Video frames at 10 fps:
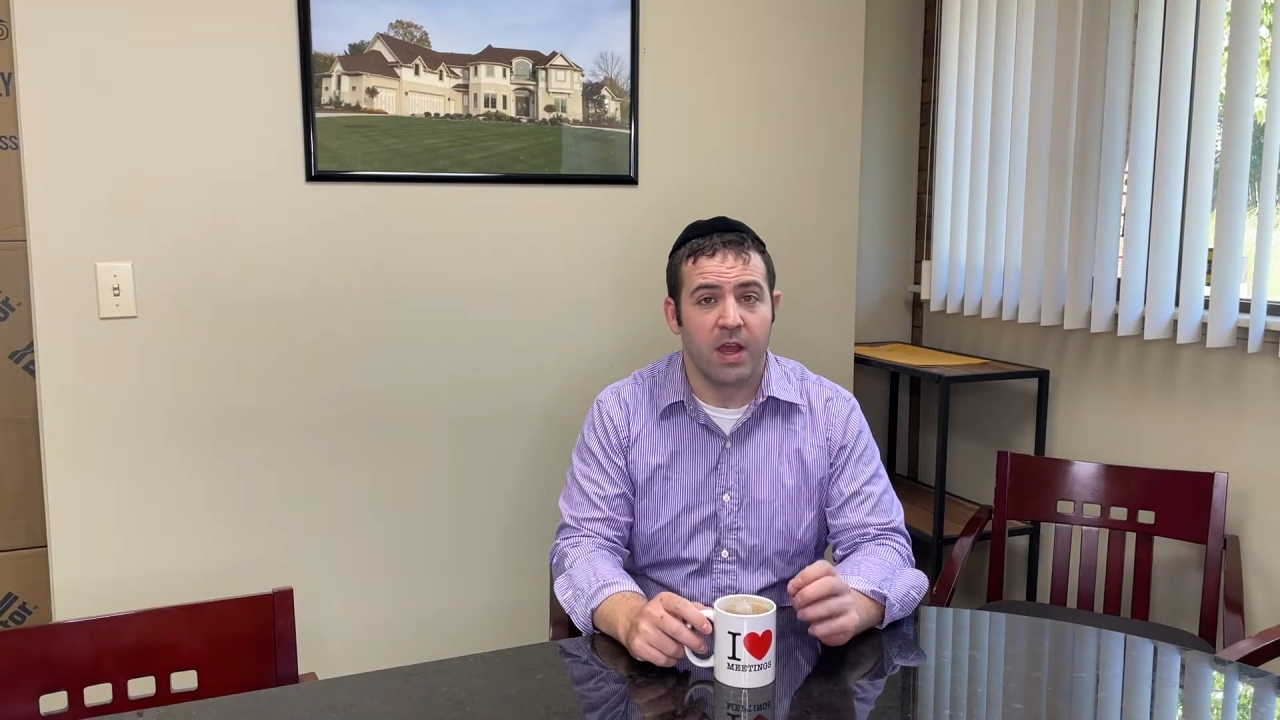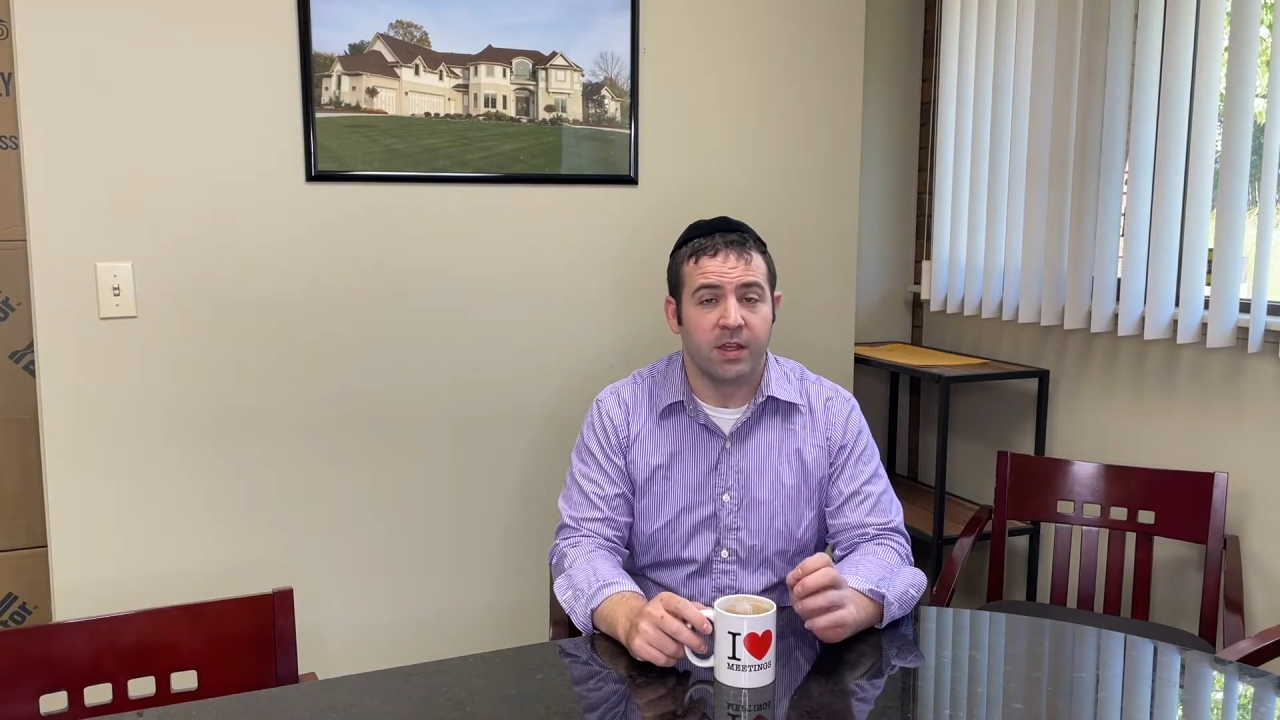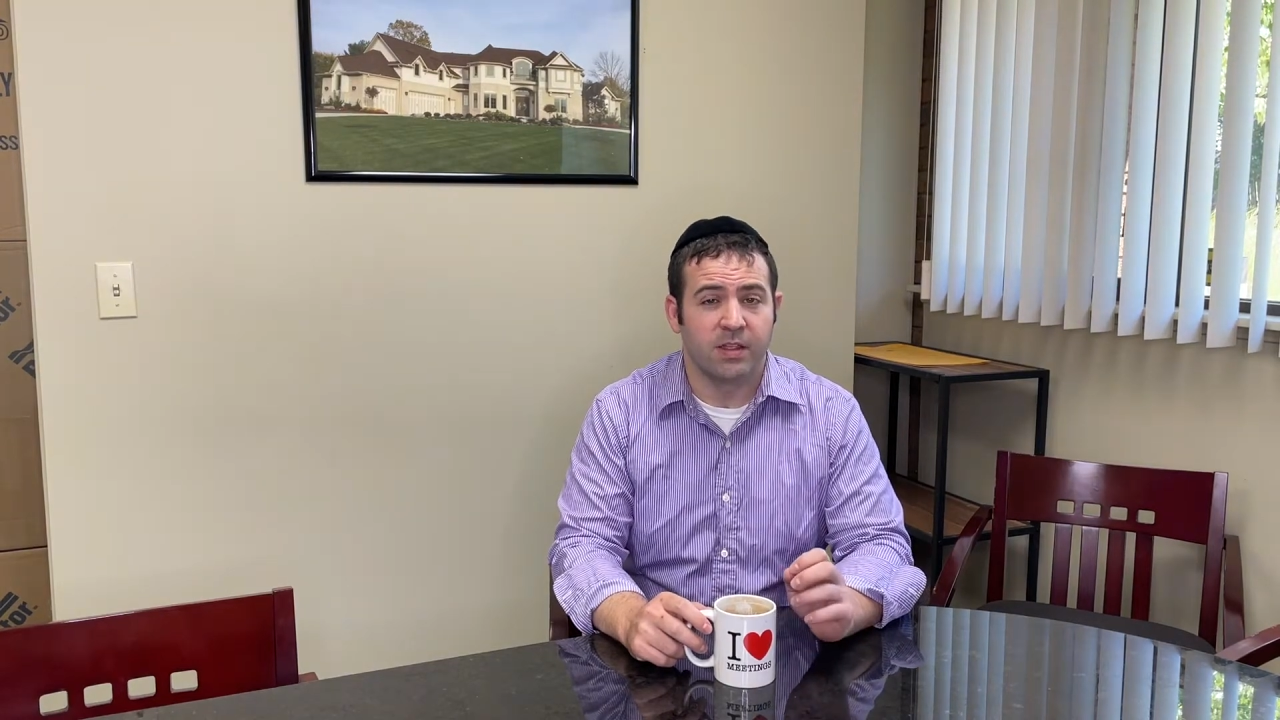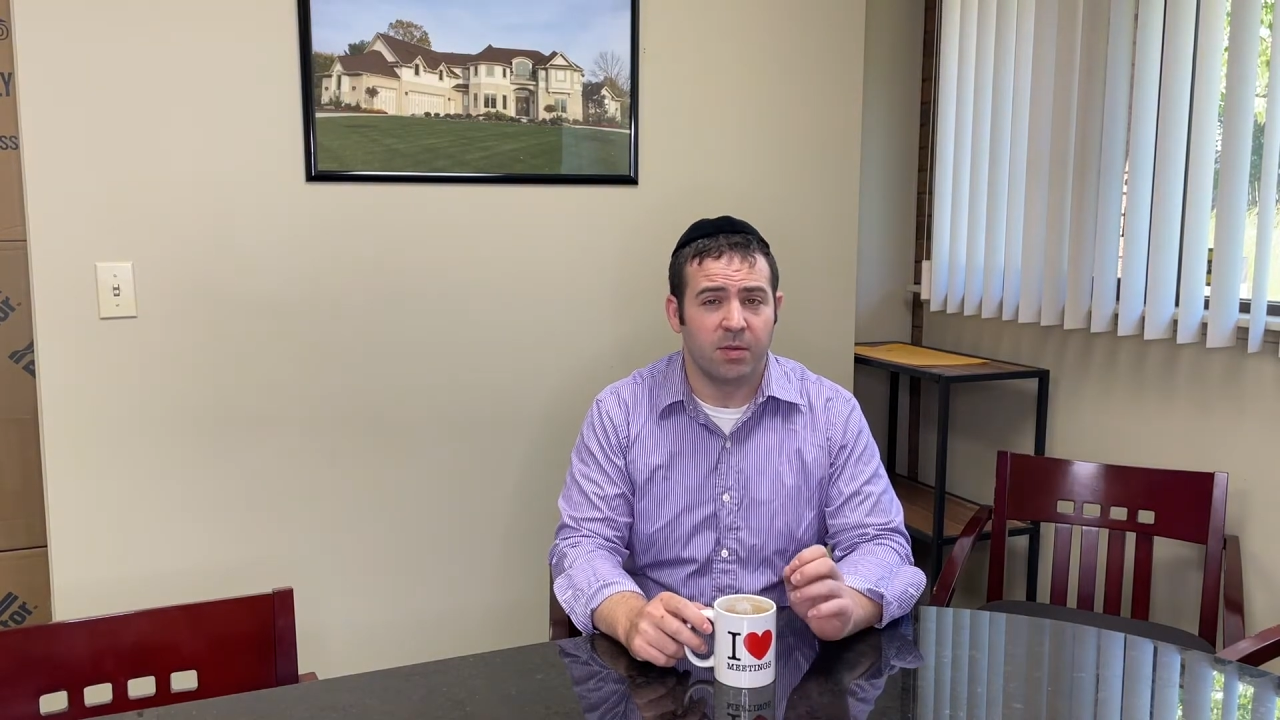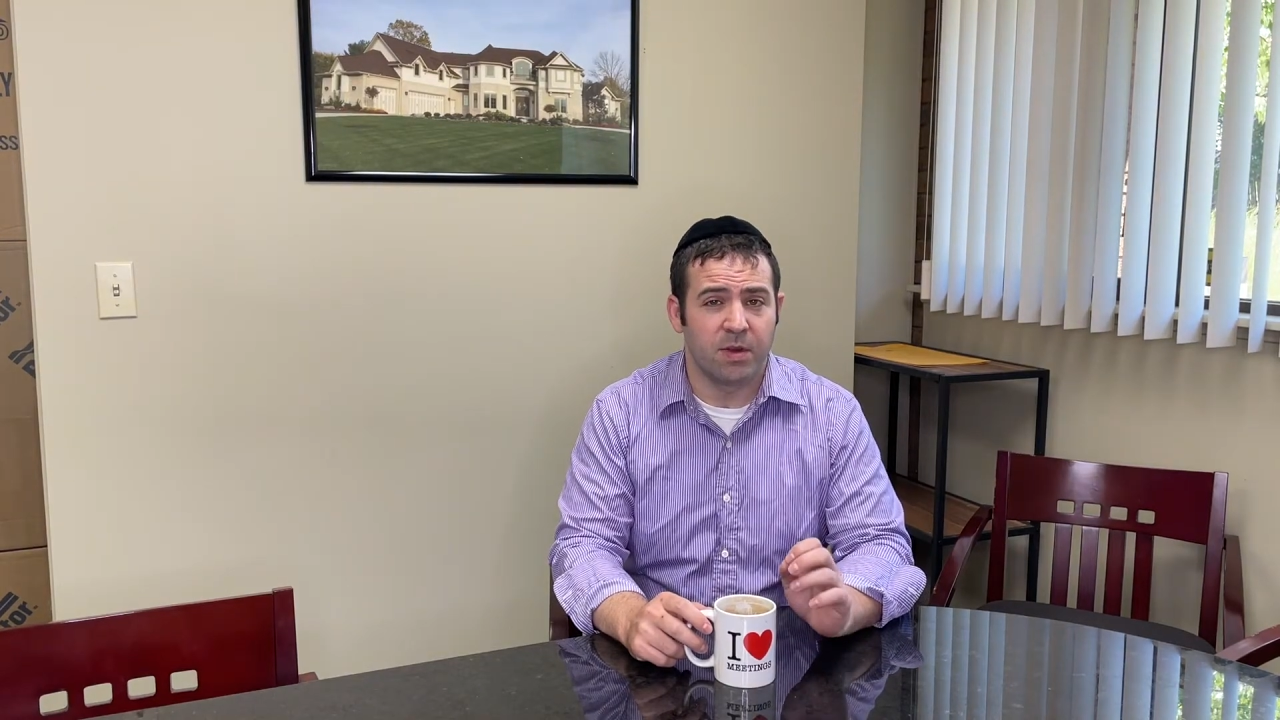
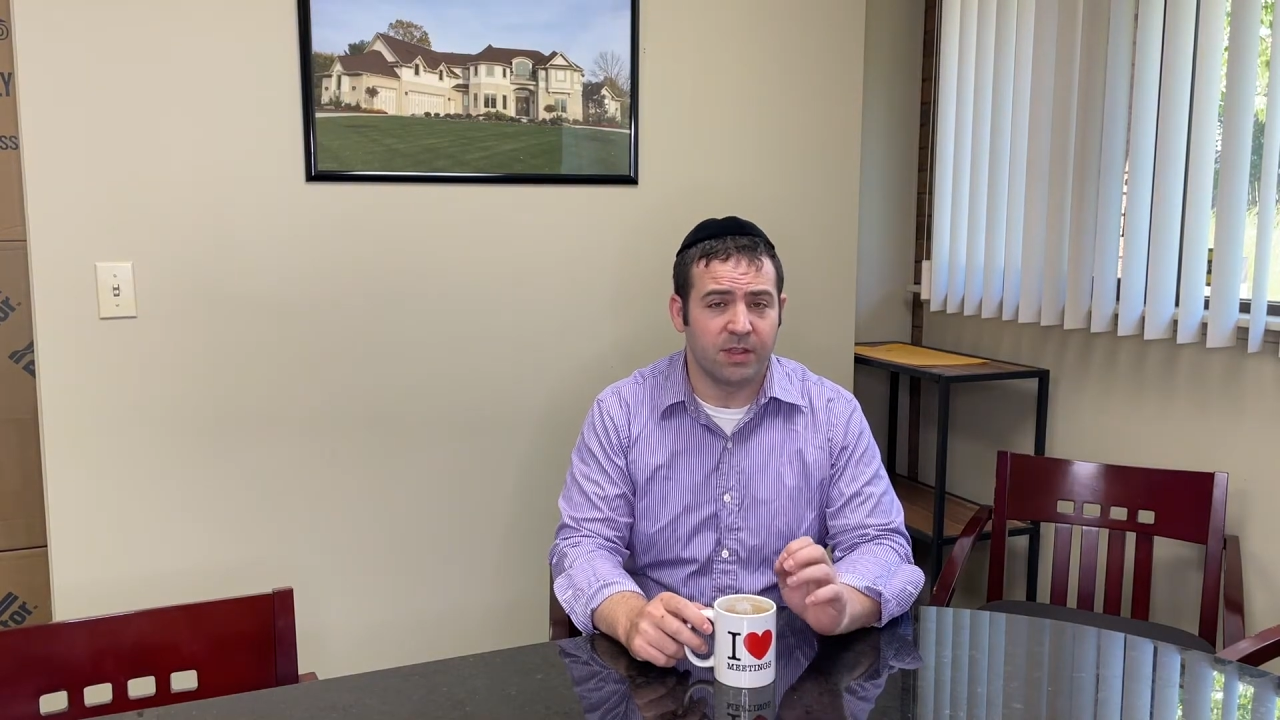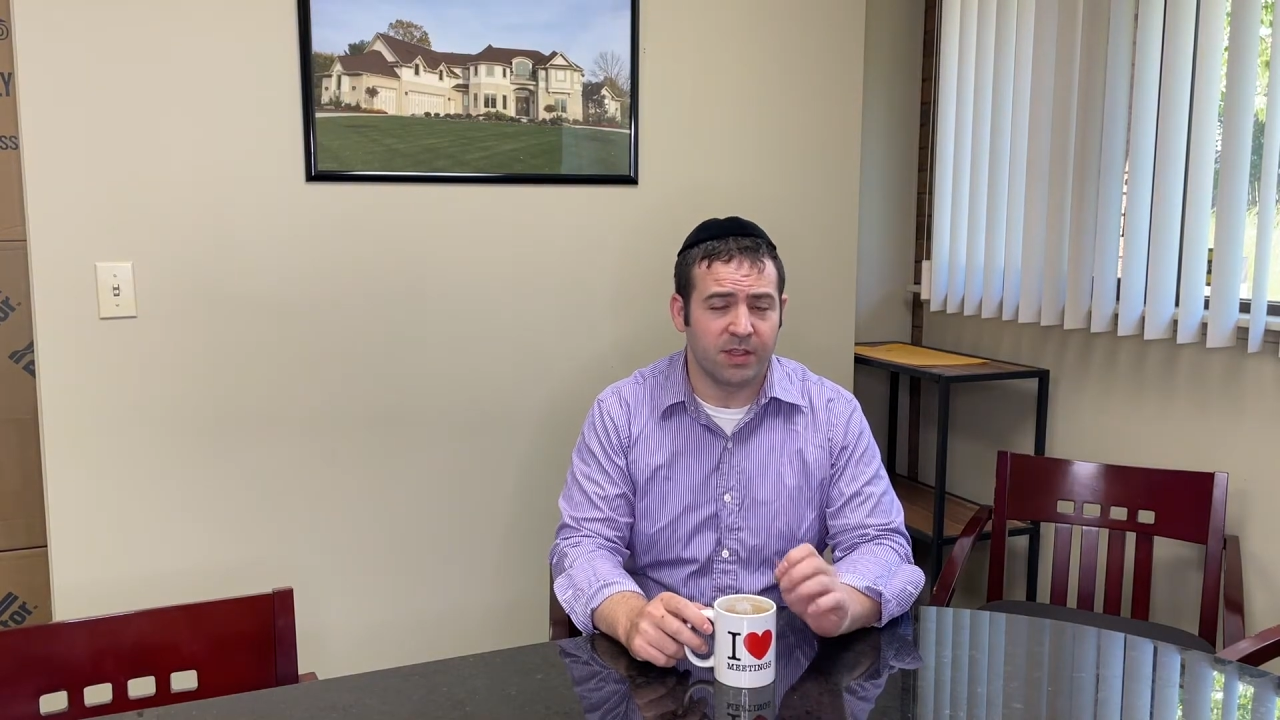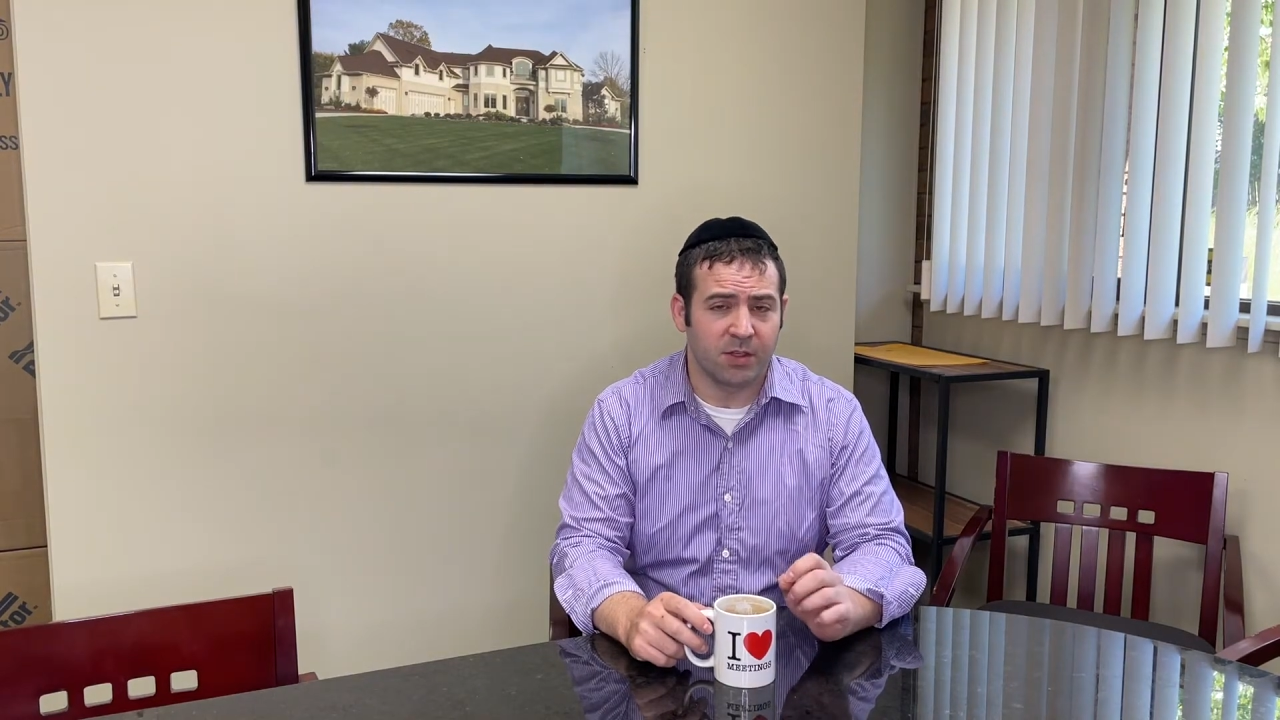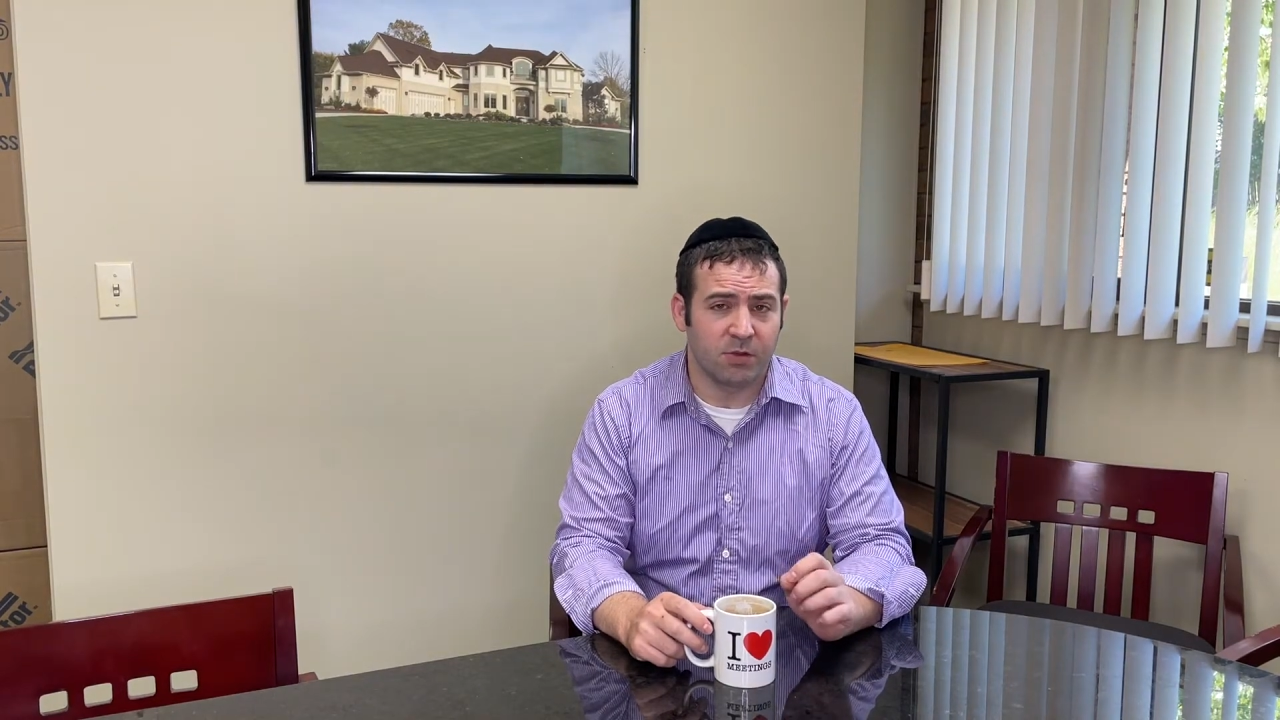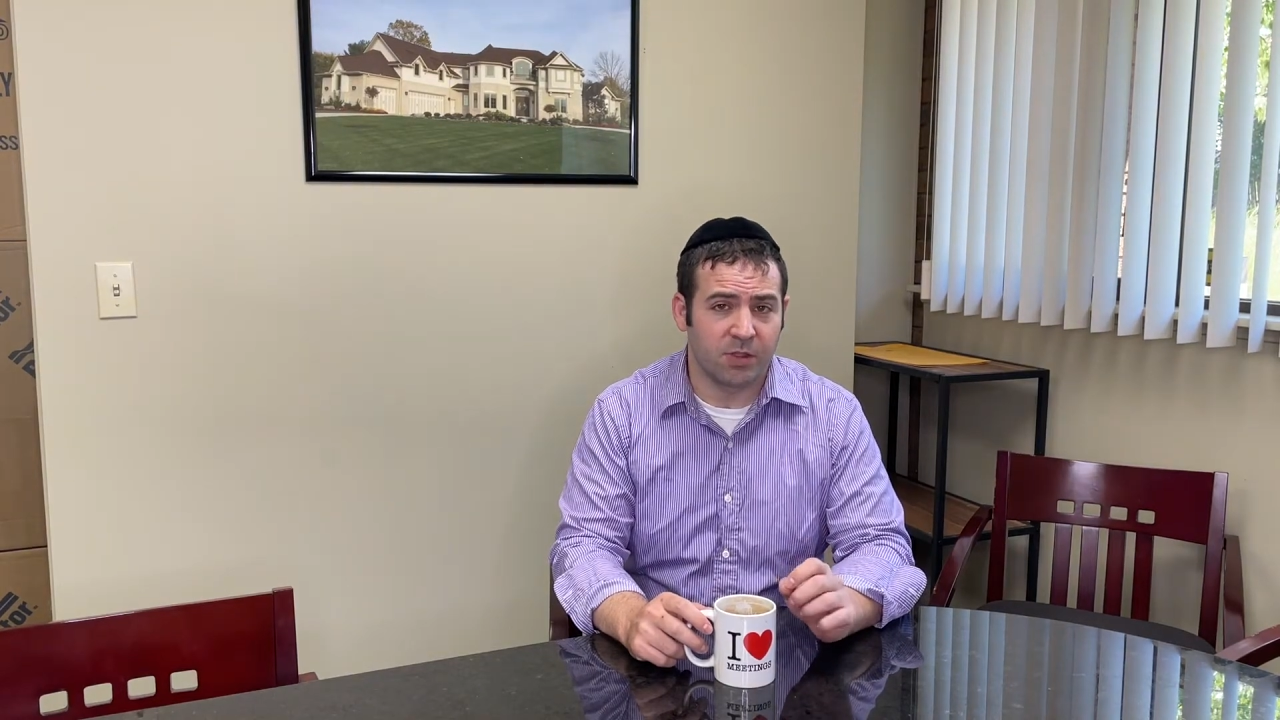Somebody is
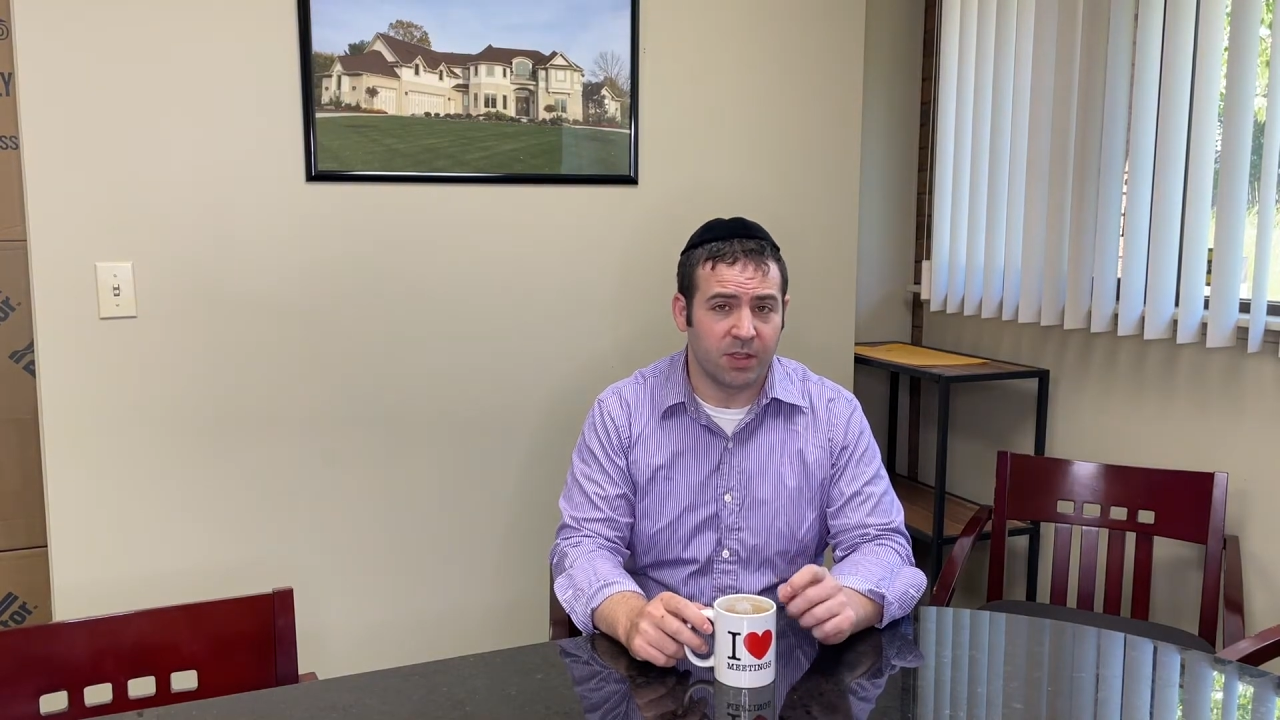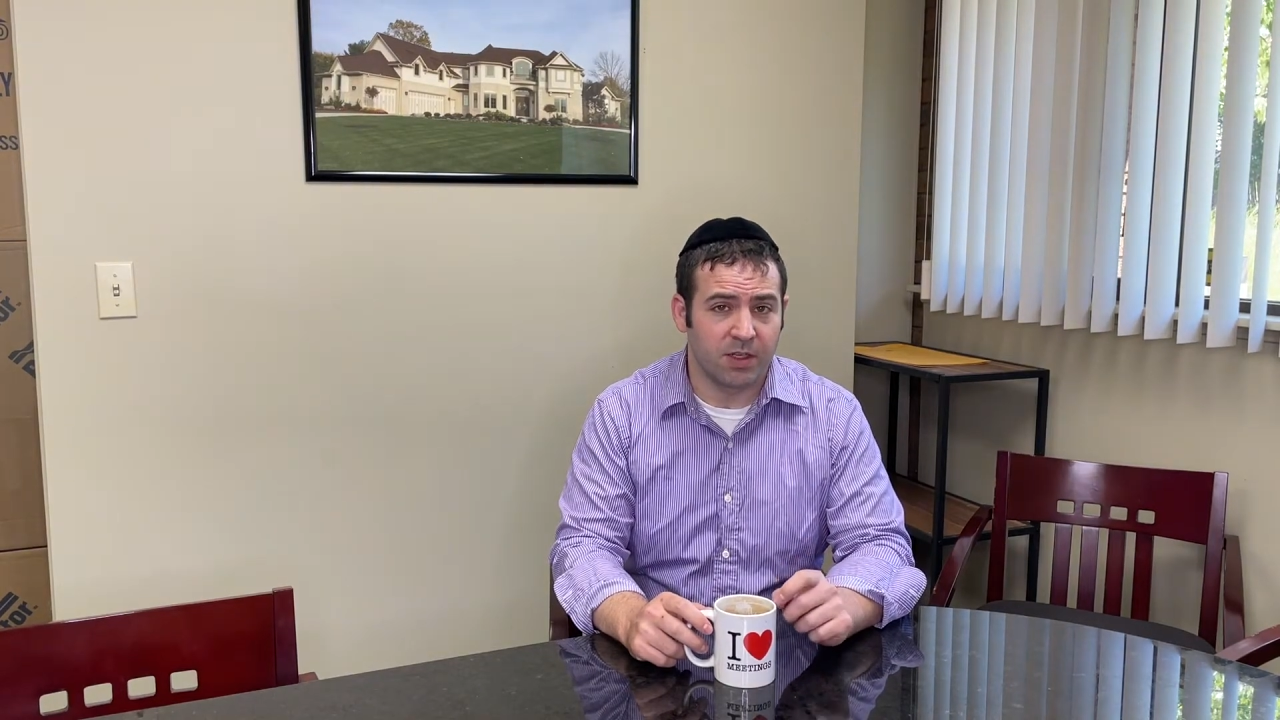interested